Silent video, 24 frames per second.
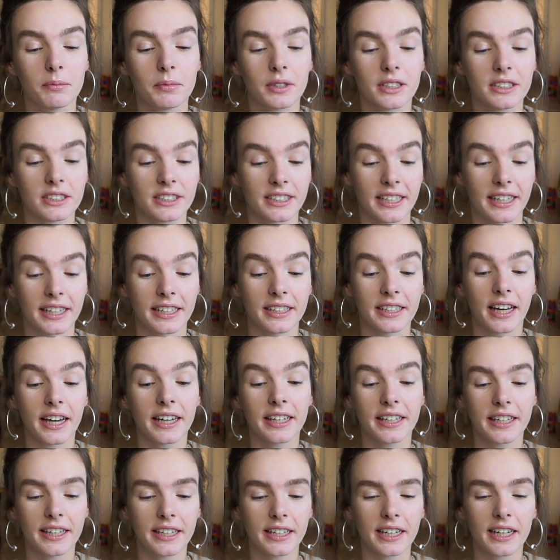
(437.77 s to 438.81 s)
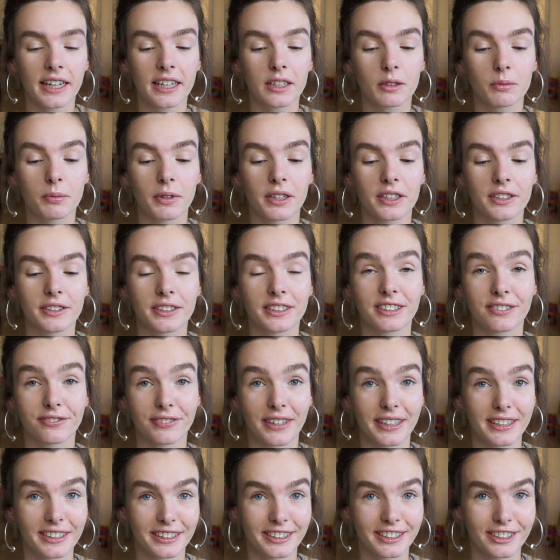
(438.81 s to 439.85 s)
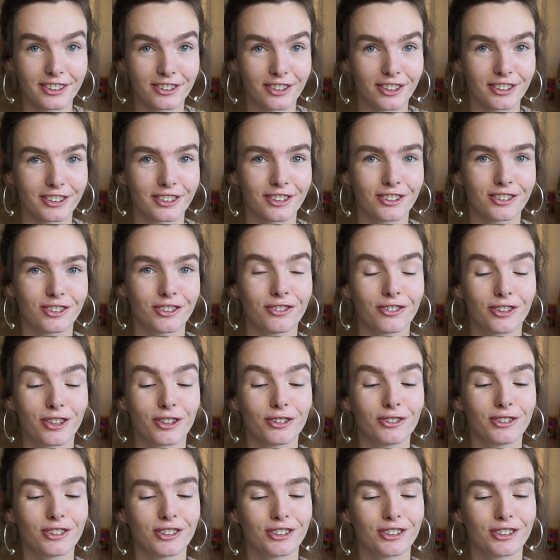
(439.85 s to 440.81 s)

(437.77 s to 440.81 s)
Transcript: But yeah, in the IKEA Aquabar, it's finally started to grow.